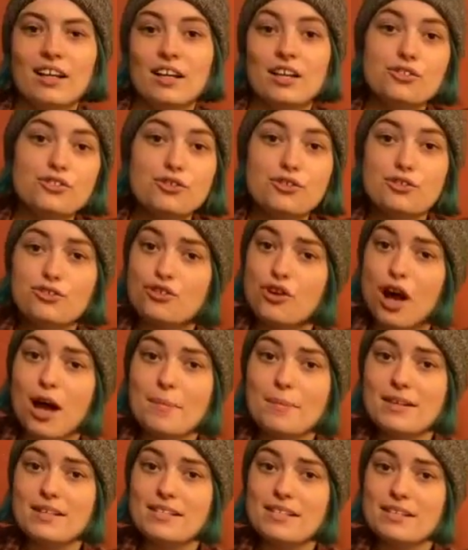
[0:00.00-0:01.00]
True
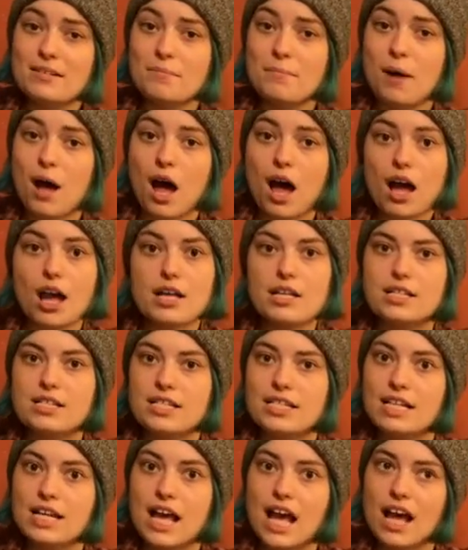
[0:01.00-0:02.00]
trauma's in
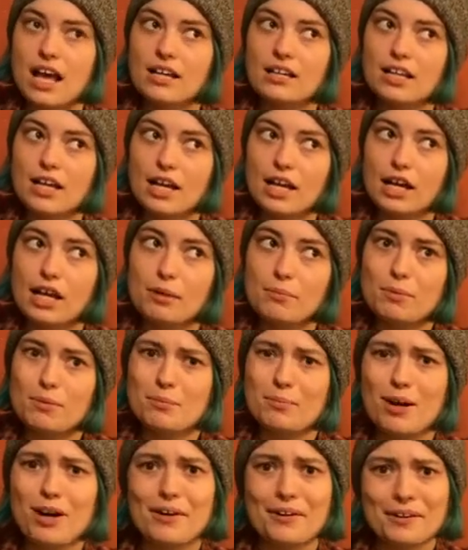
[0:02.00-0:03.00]
my DNA,
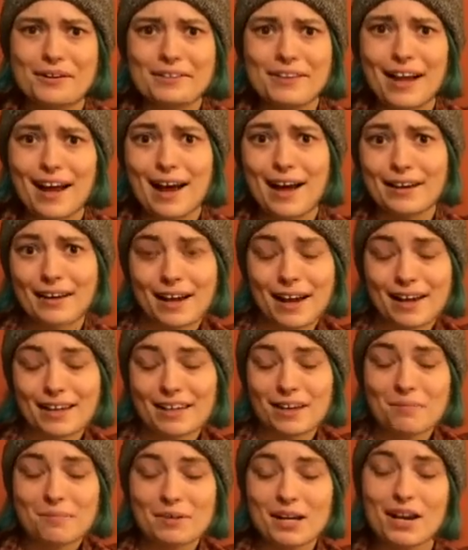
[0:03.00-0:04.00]
but barring that,
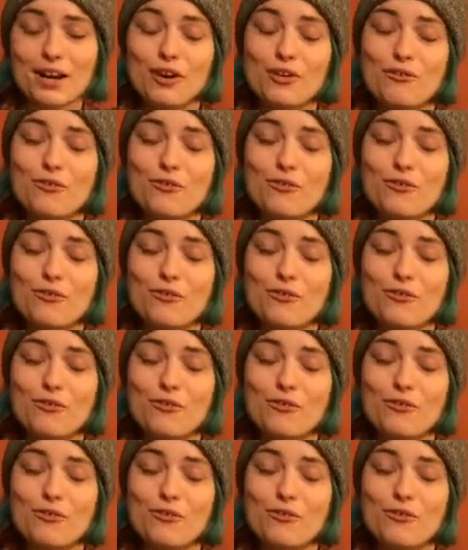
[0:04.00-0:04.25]
I am